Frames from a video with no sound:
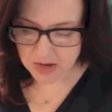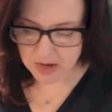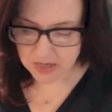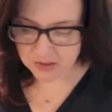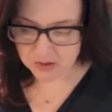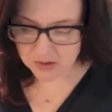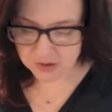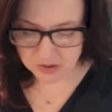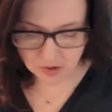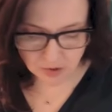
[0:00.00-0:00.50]

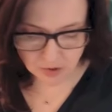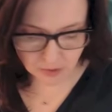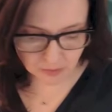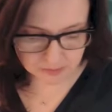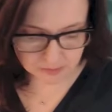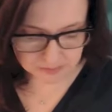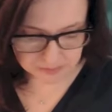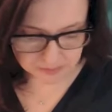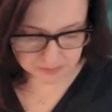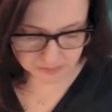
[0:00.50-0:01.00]

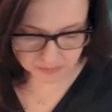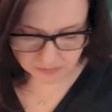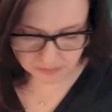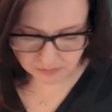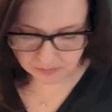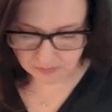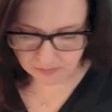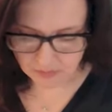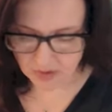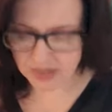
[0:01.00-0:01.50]
So
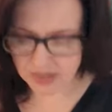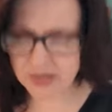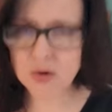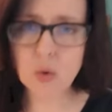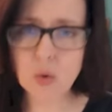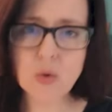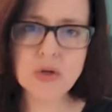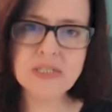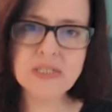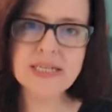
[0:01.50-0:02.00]
in
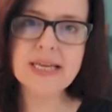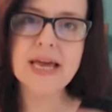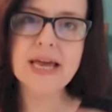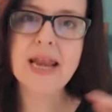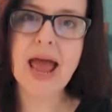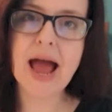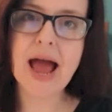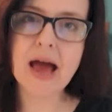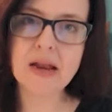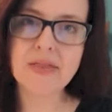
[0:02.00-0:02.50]
order to
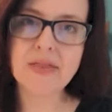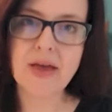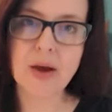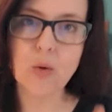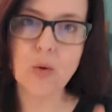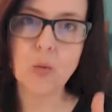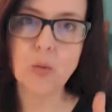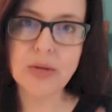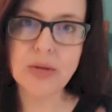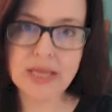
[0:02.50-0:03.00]
get out of
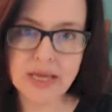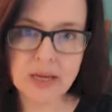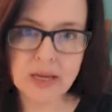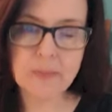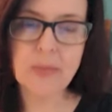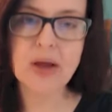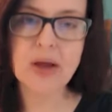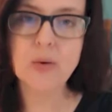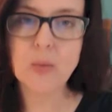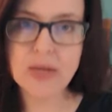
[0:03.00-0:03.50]
that week
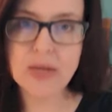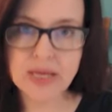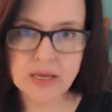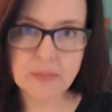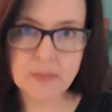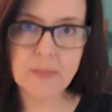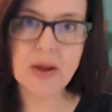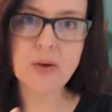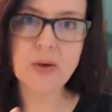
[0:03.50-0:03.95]
by week